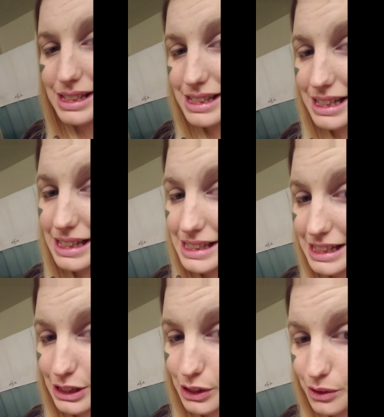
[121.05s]
a
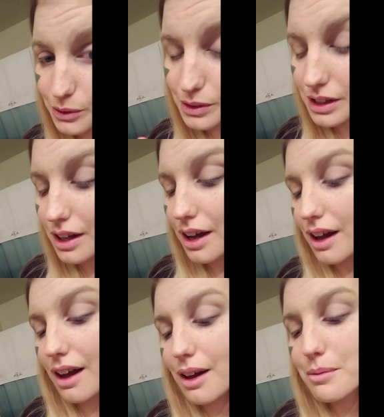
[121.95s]
discontinued
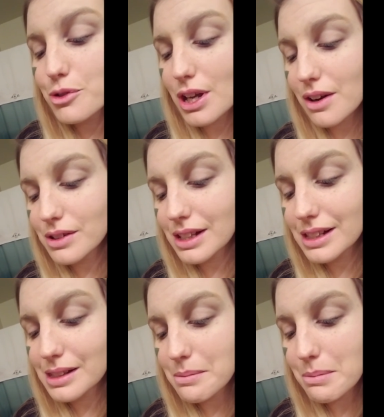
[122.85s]
um,
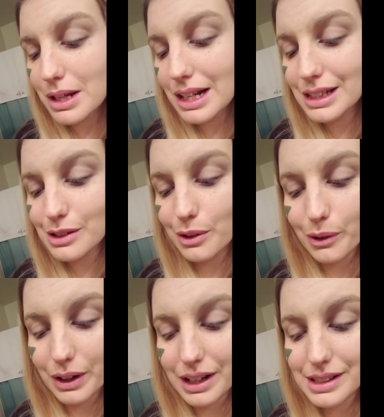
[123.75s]
ShadowSense, but it's
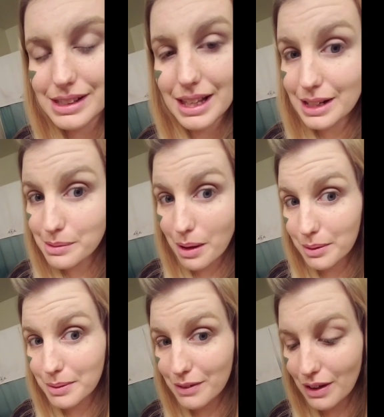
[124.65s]
glorious and it's
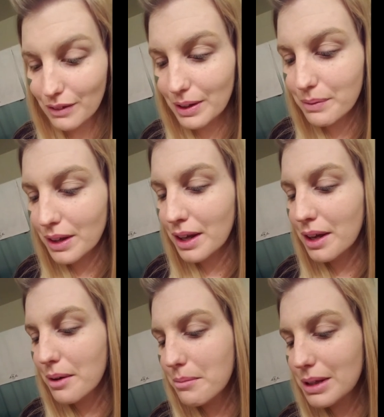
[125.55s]
probably my favorite.
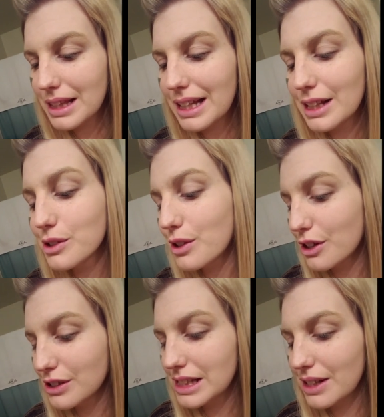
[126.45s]
But the
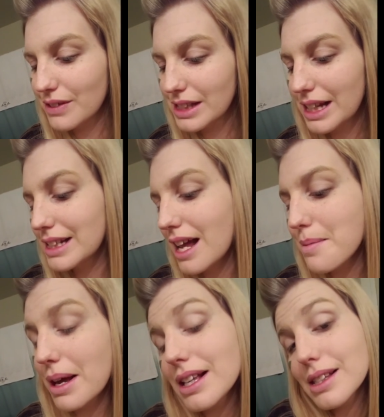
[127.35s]
instructions even say
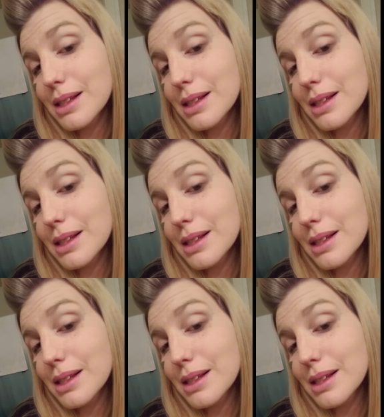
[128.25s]
dab a